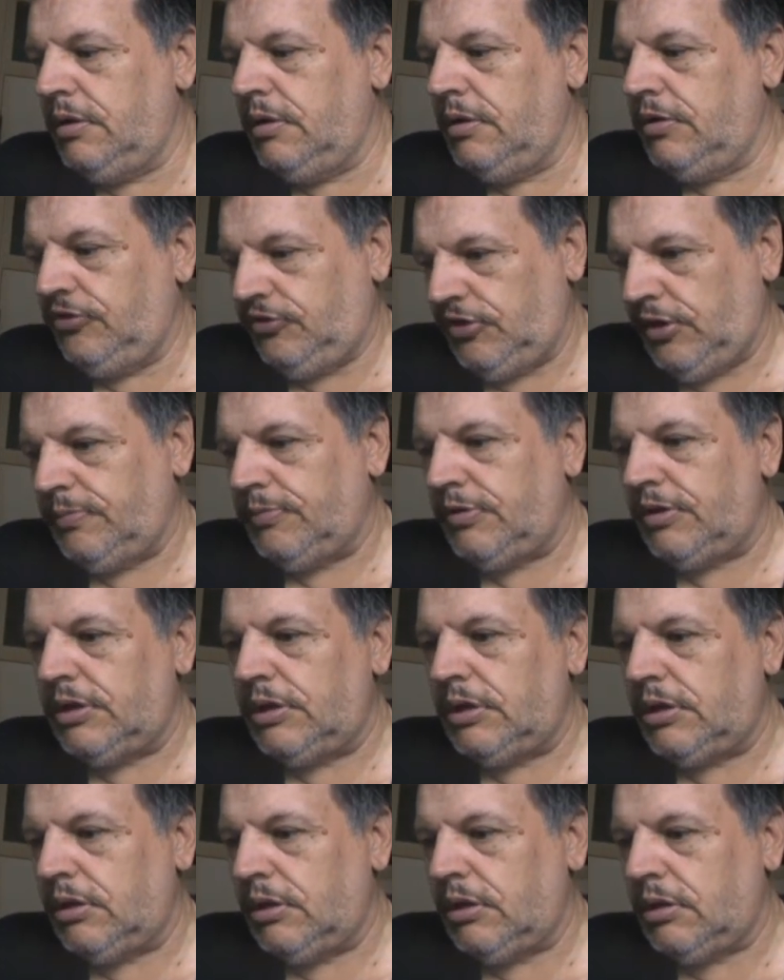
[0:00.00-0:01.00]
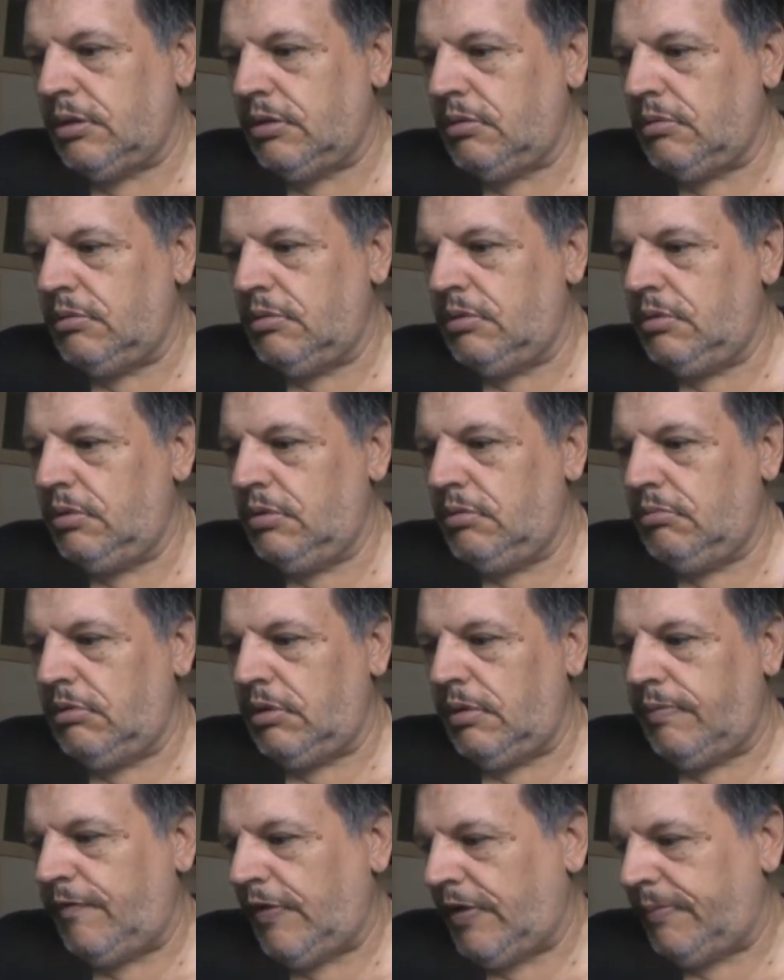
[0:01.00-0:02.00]
Some of the
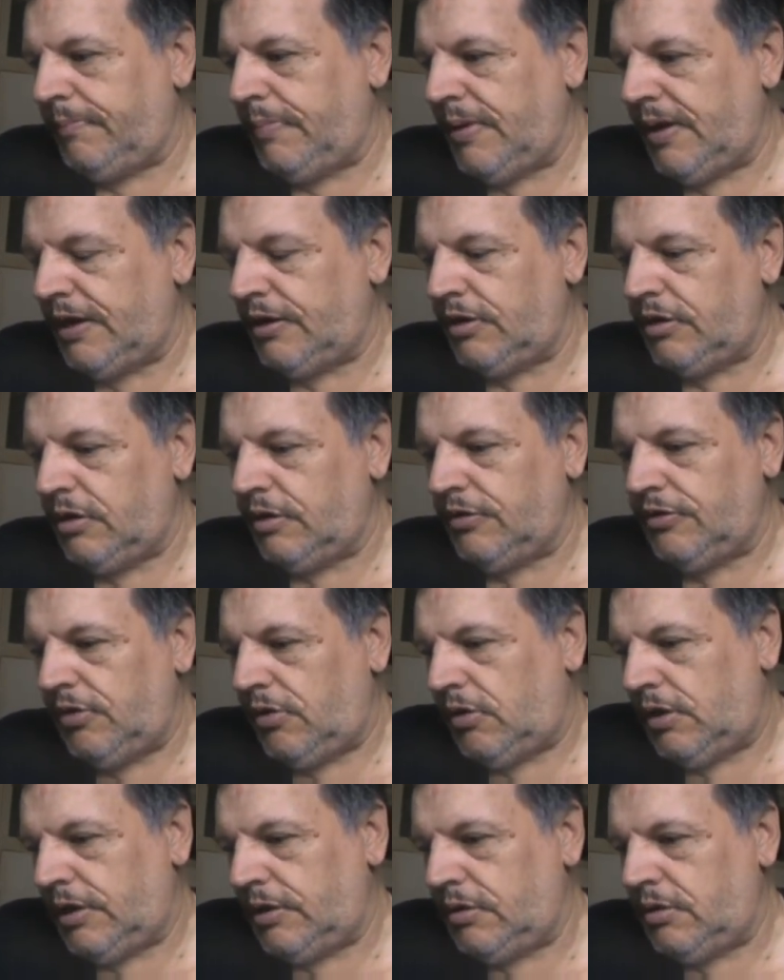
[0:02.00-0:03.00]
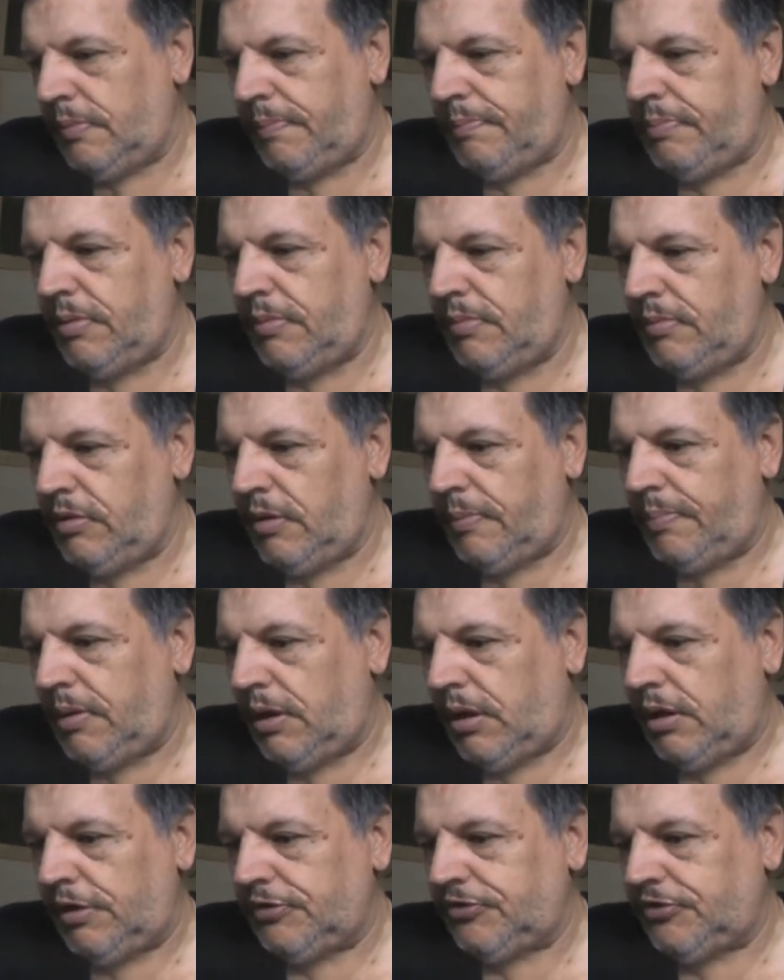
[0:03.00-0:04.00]
fun pack, you know, like the
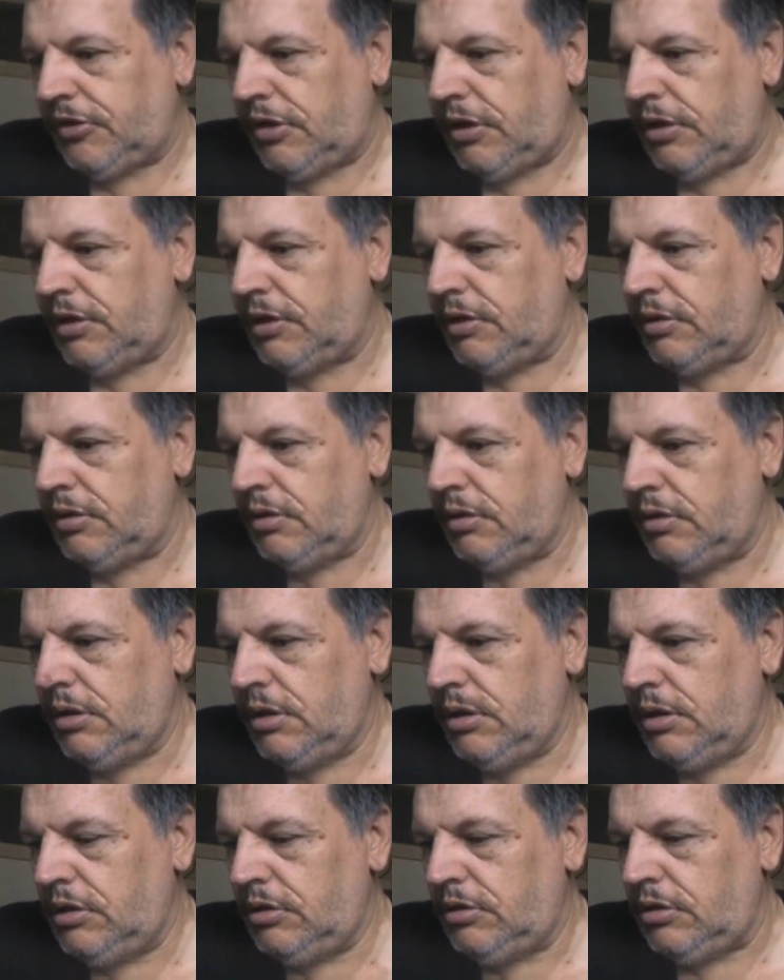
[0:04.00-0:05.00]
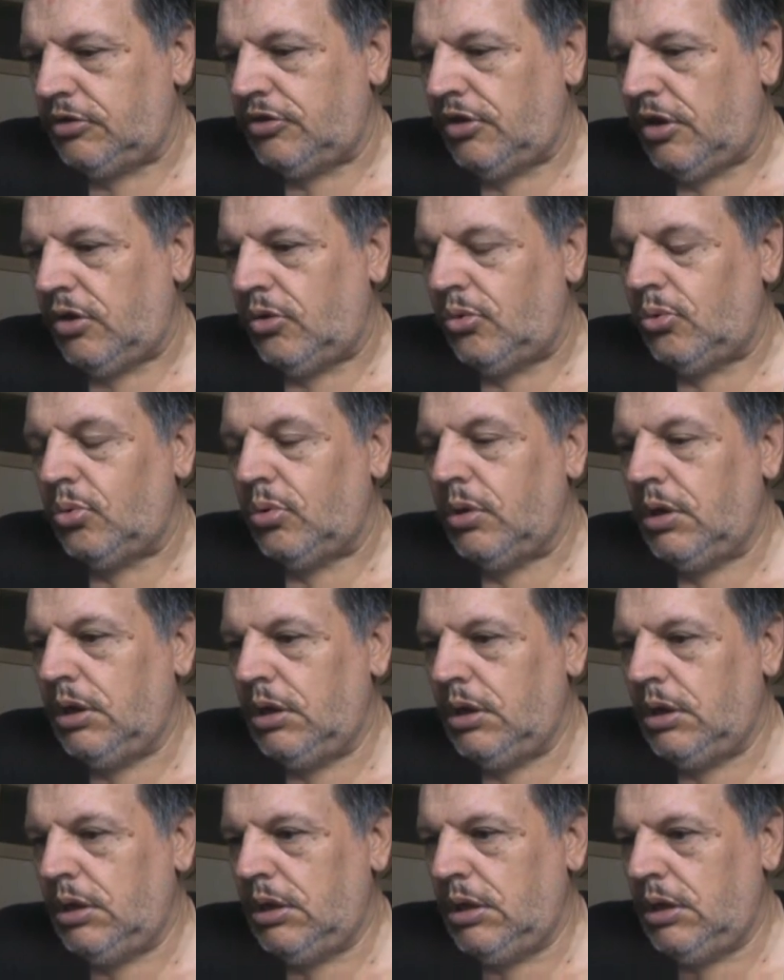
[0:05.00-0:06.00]
plaster, the dough,
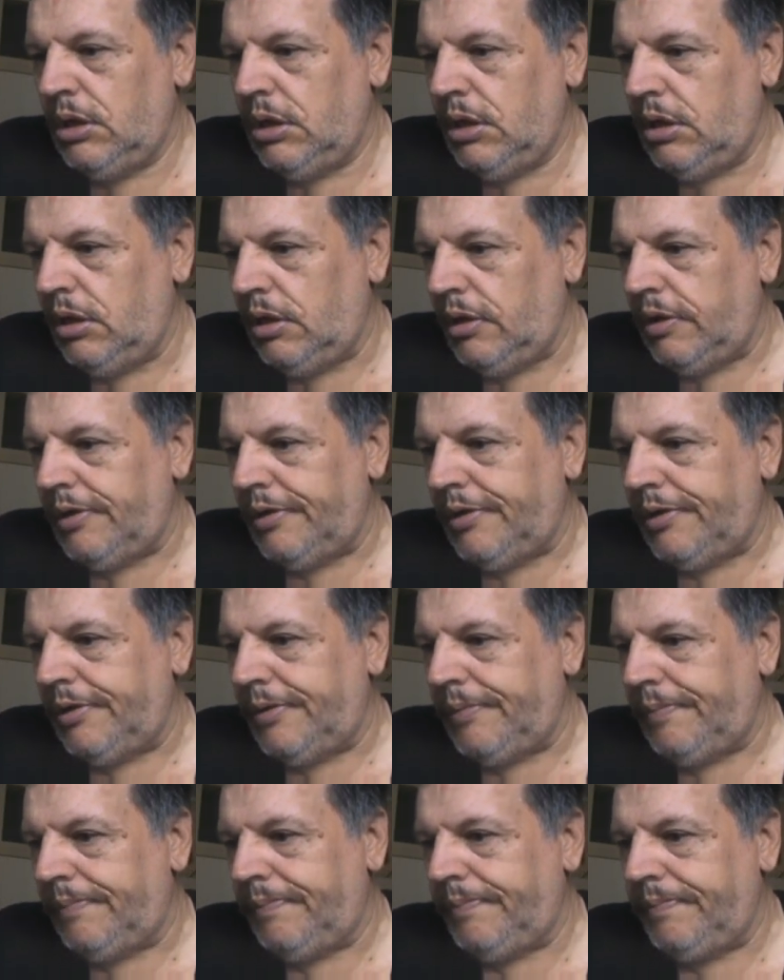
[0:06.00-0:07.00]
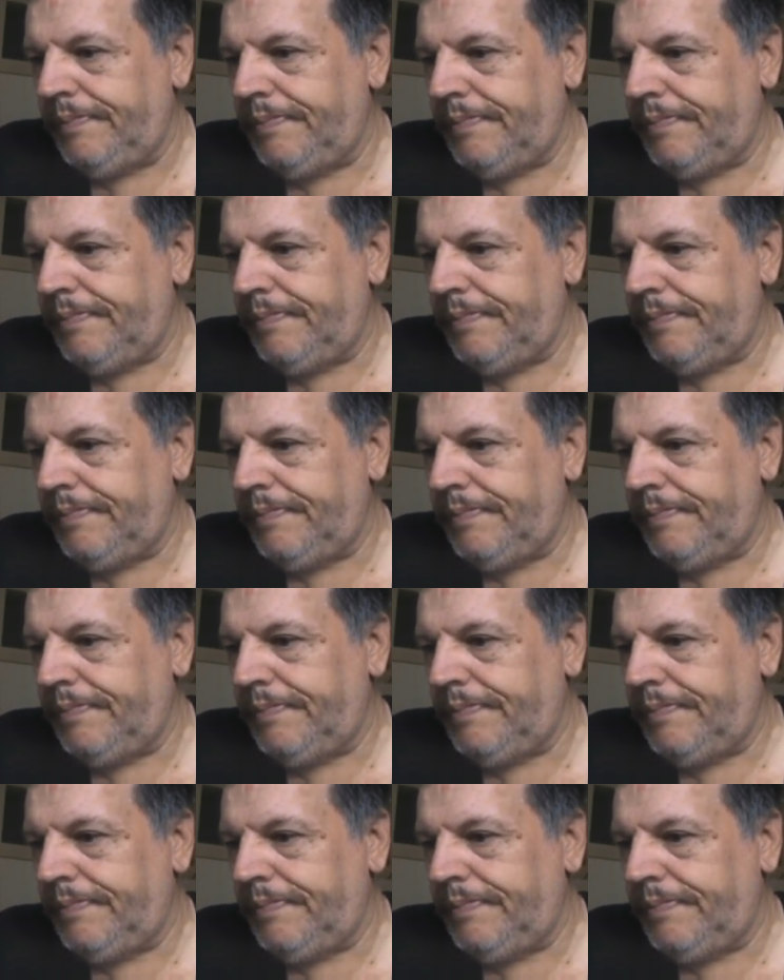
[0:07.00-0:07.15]
and